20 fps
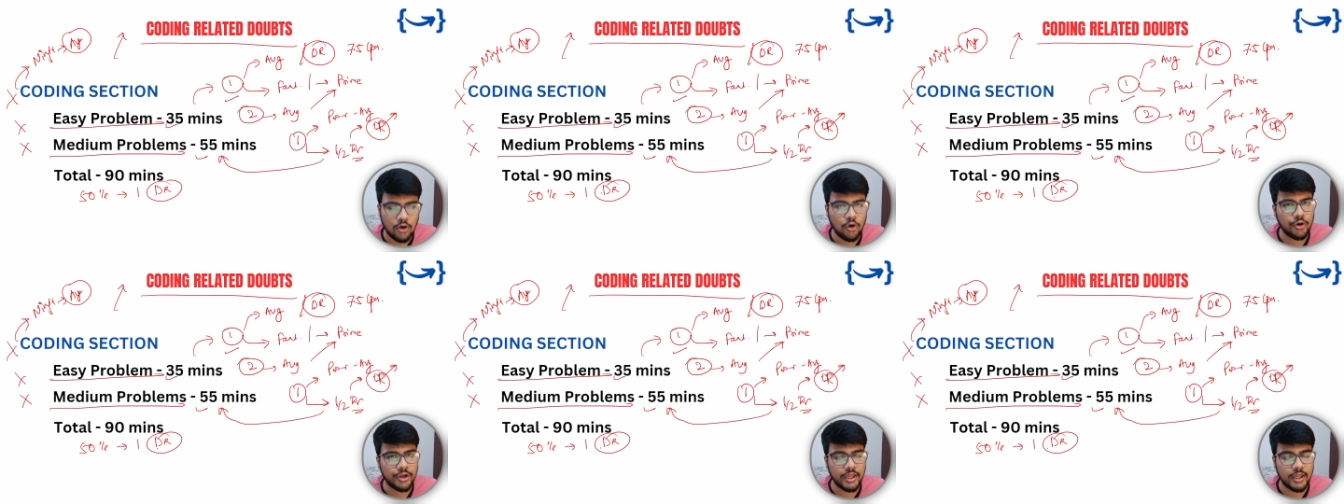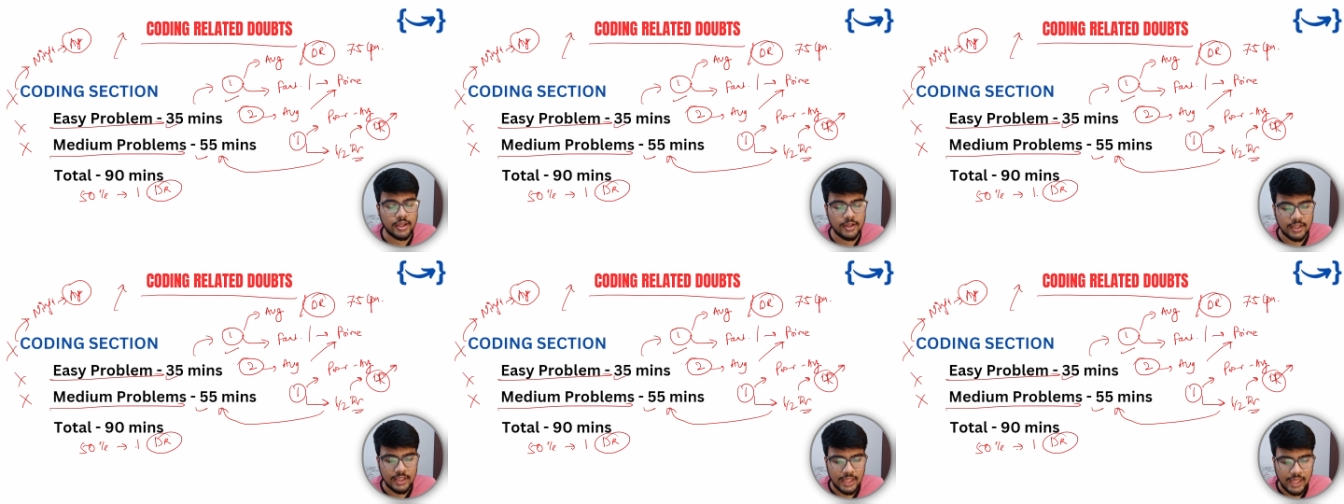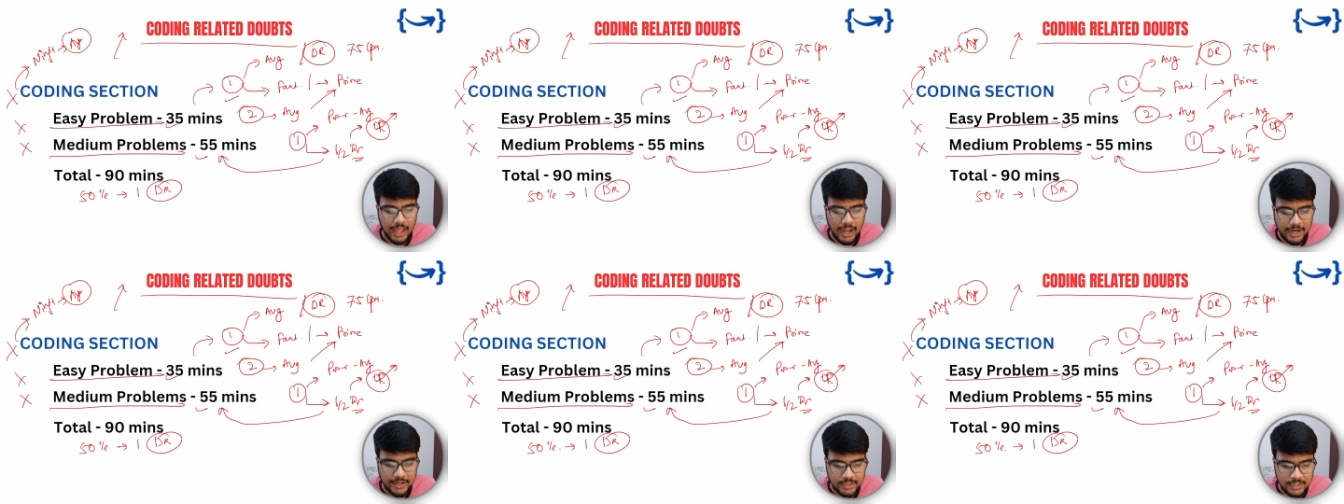Okay,
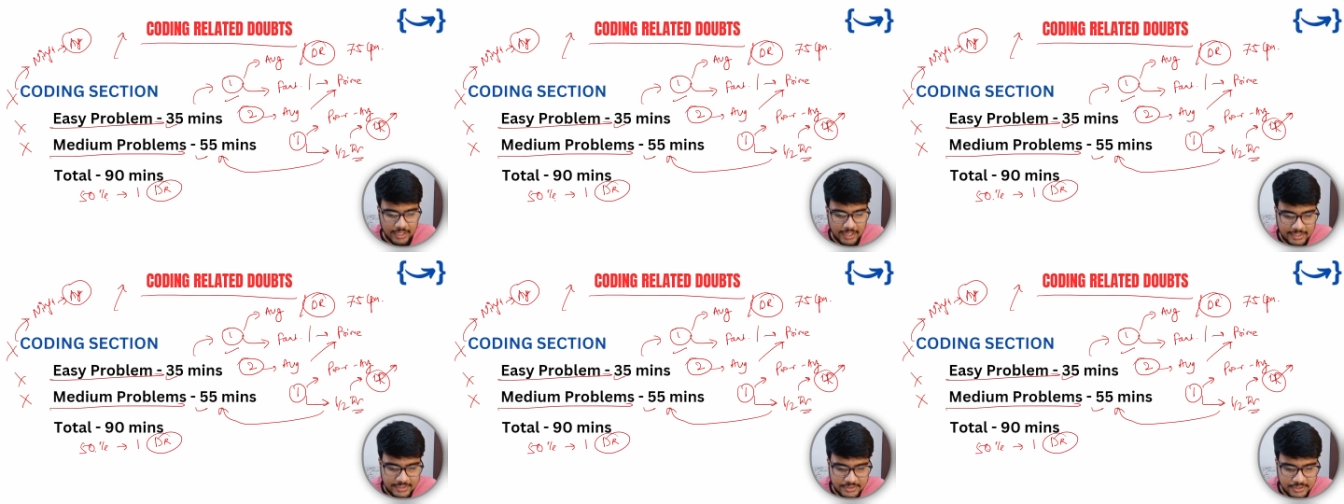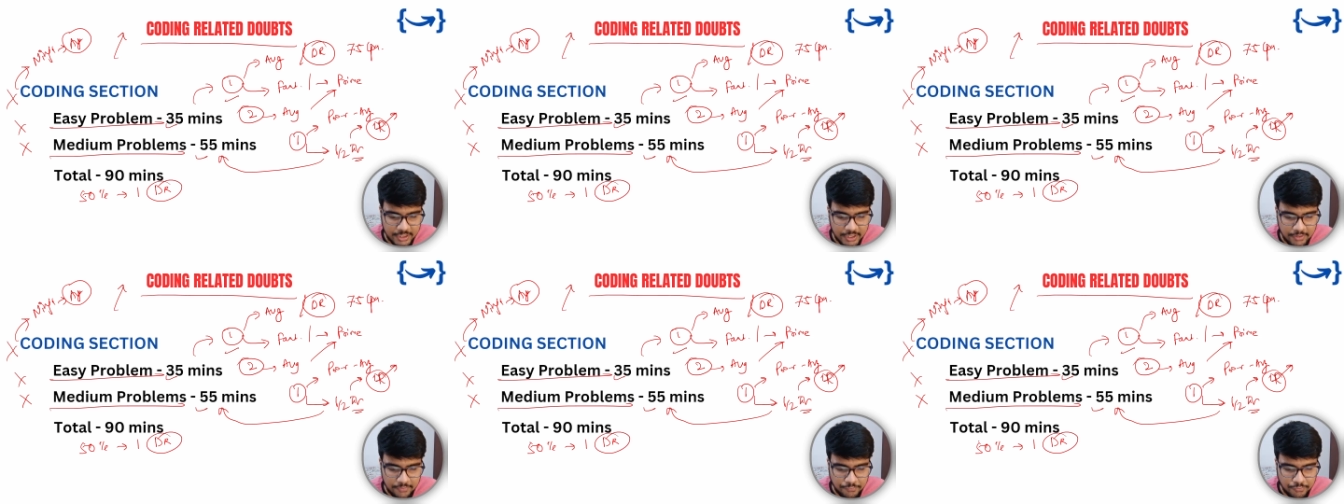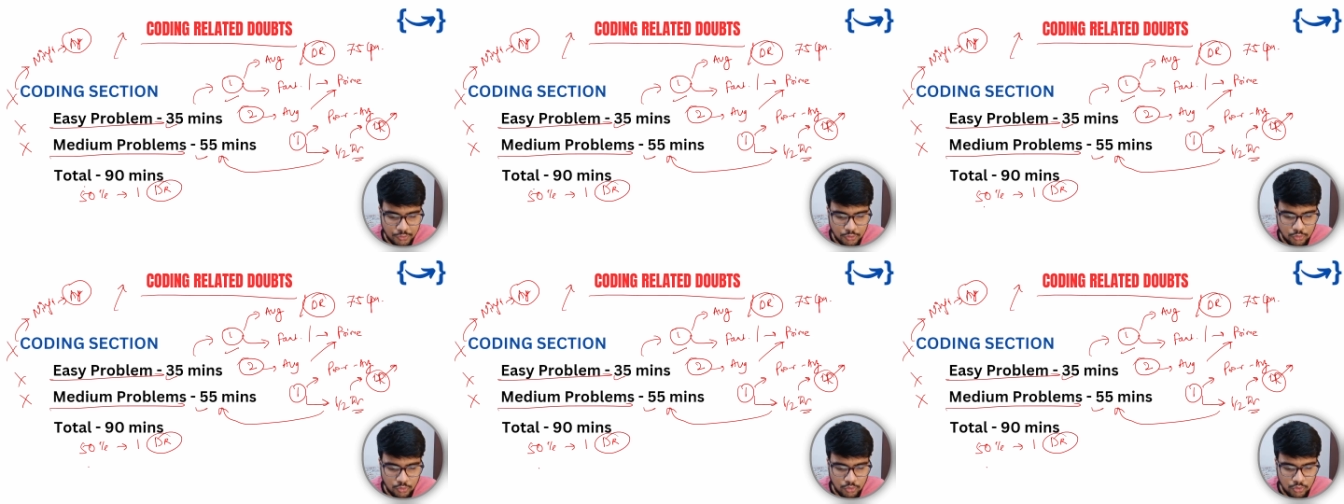and let's say
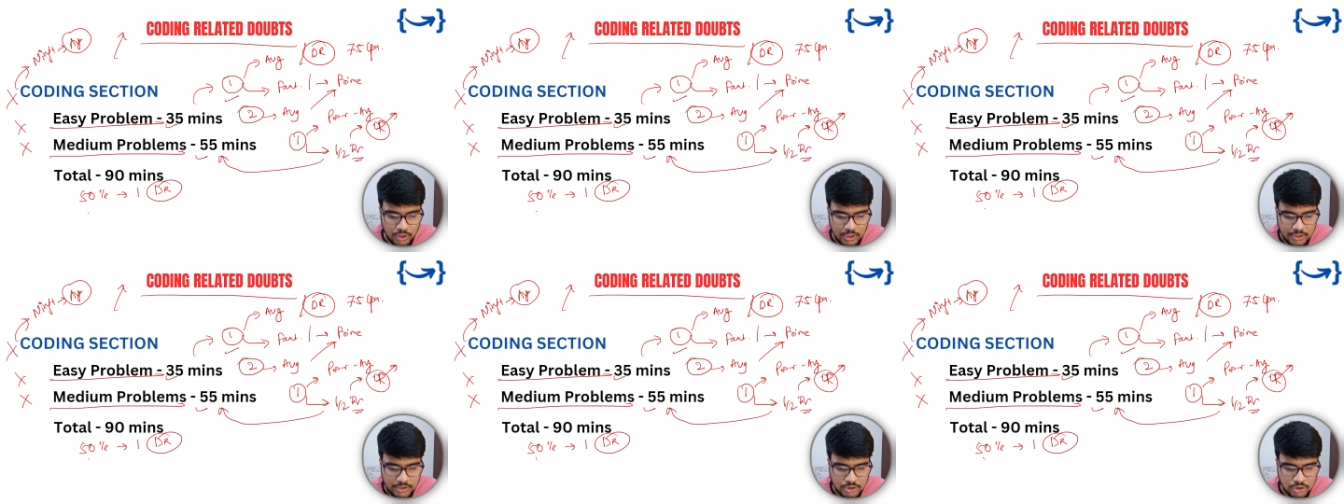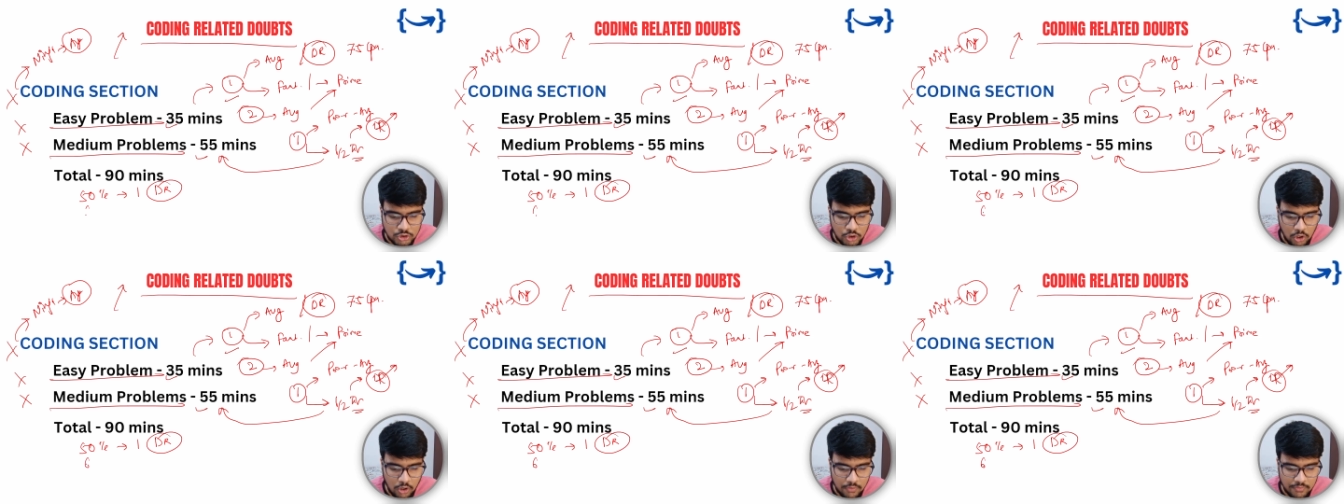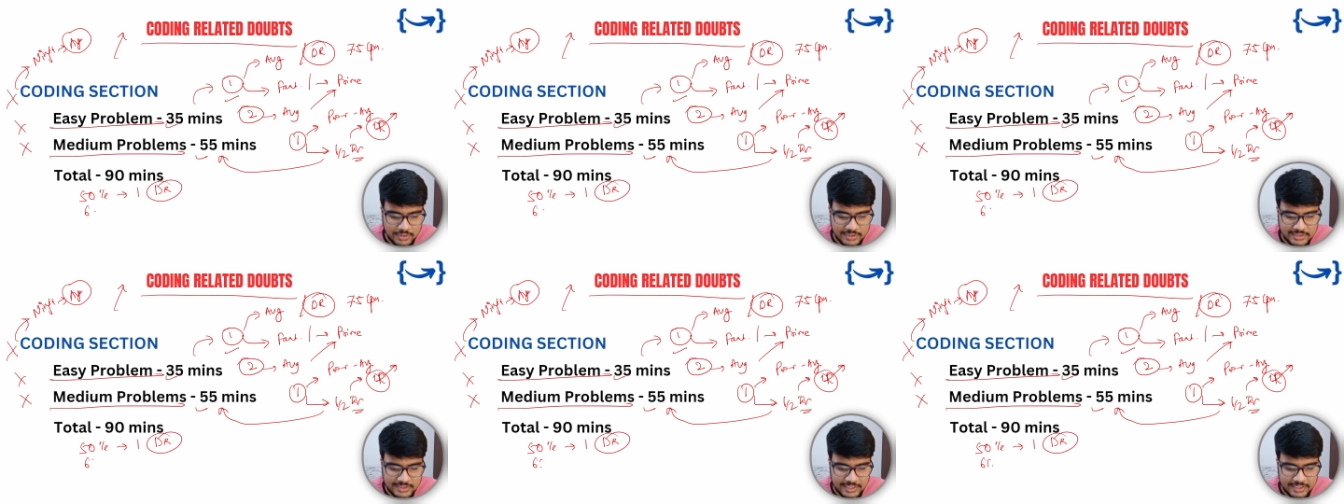if you
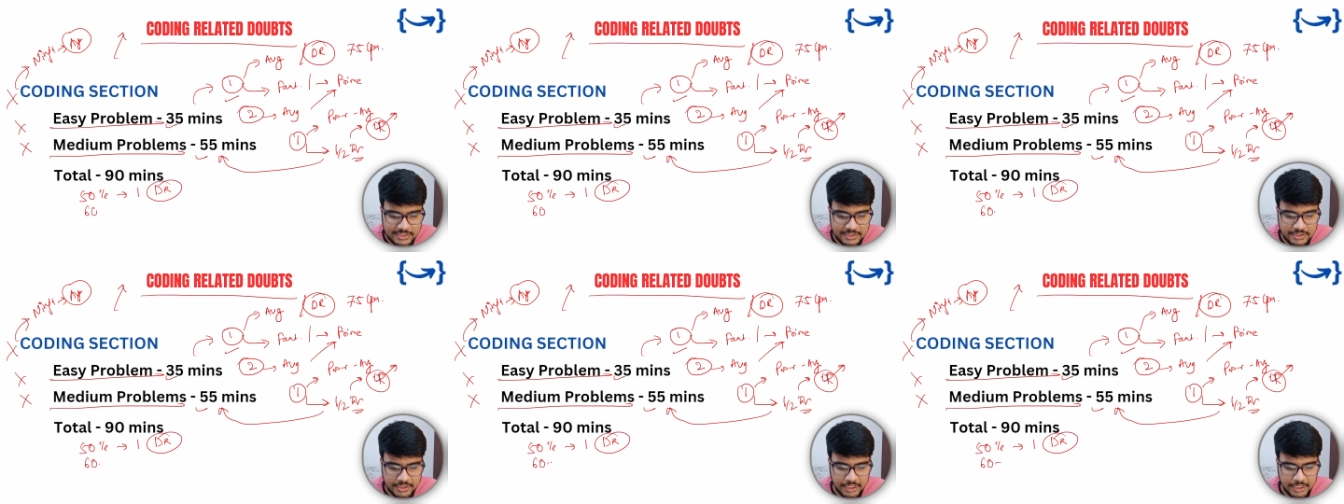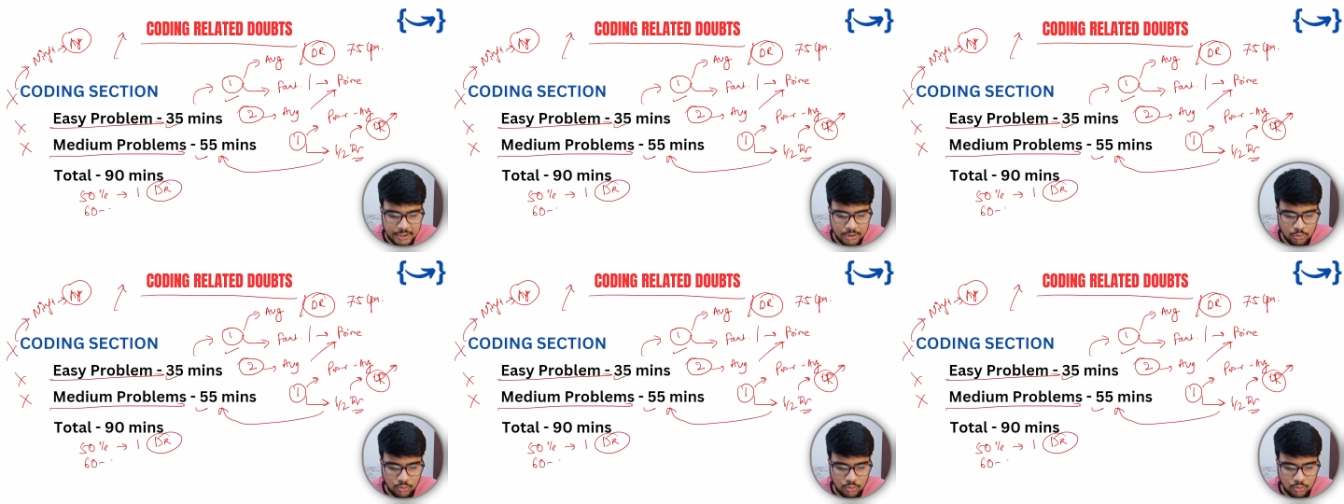solved 60